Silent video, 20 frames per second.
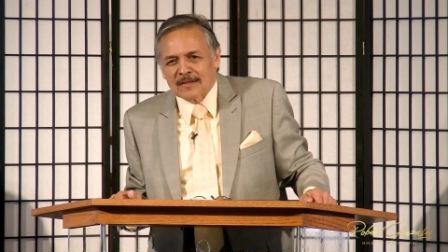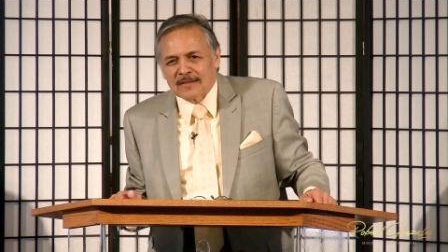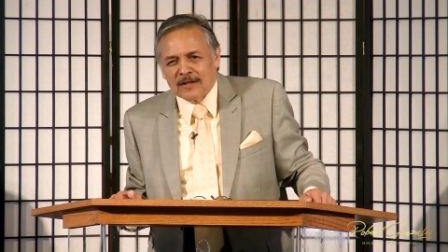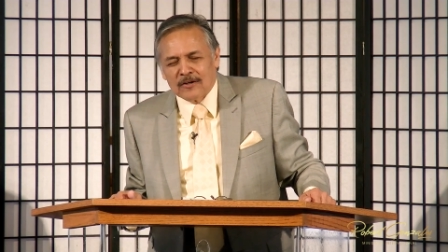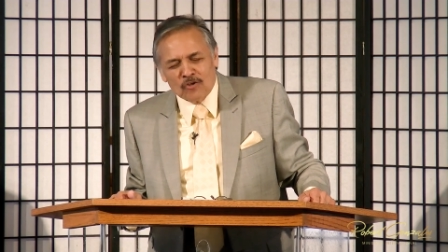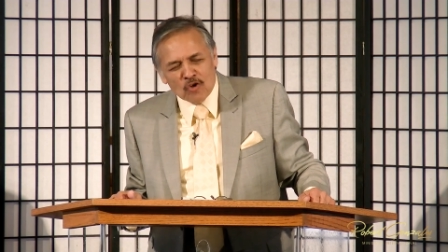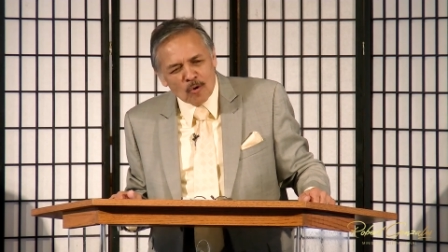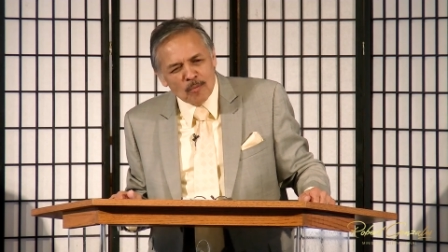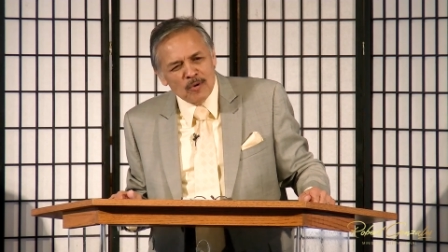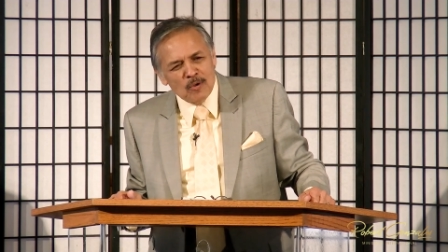
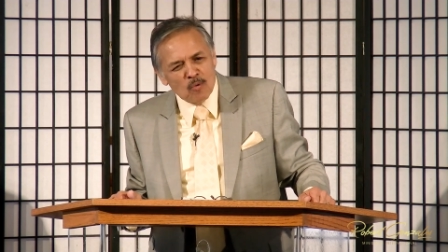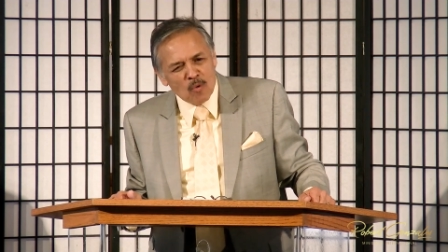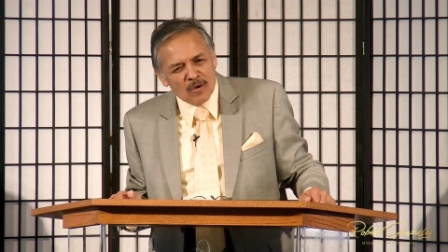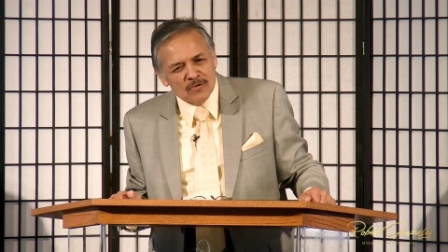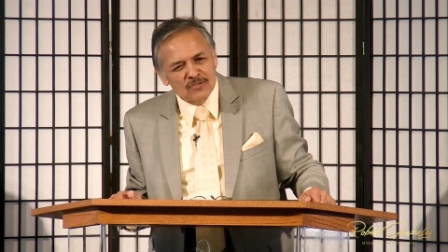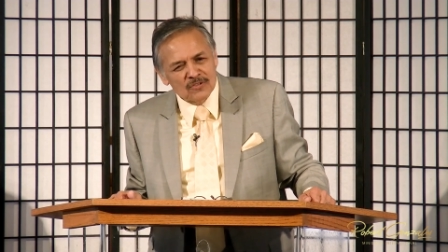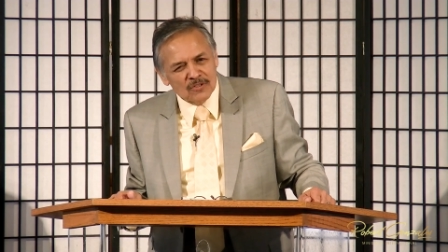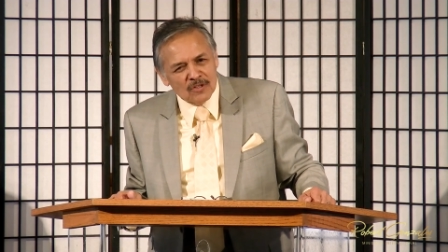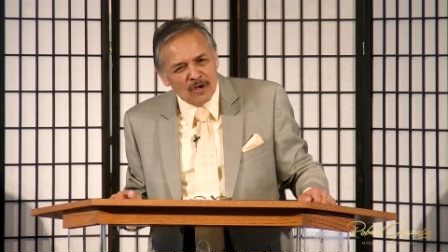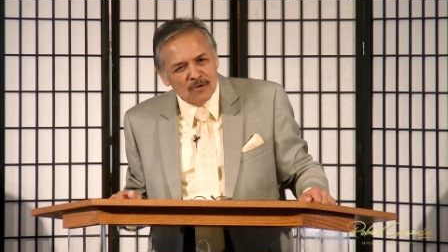that nobody
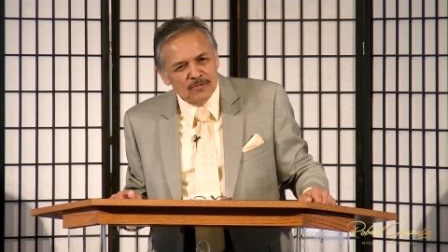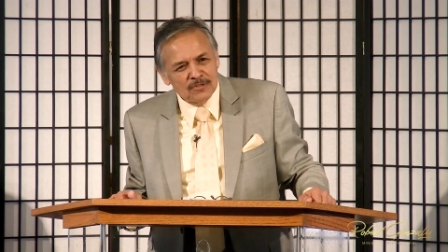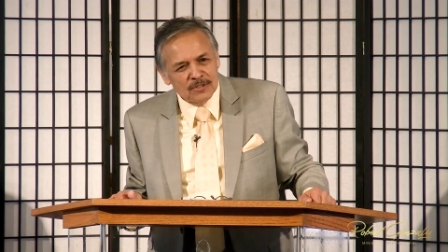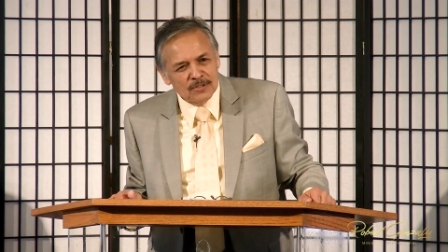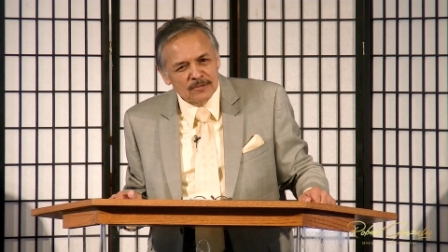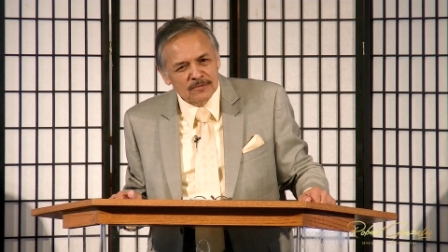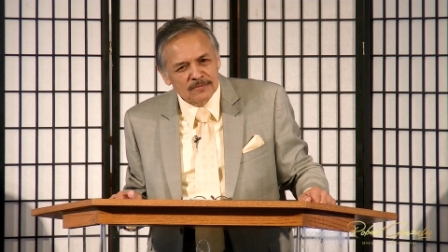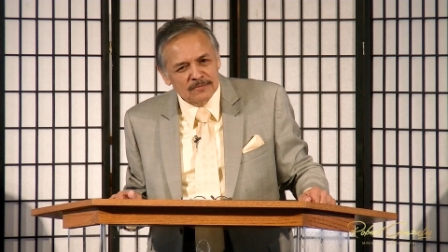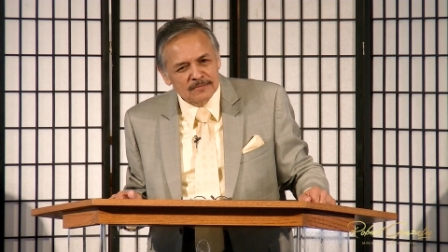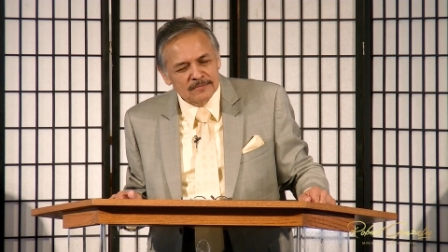wants to go to?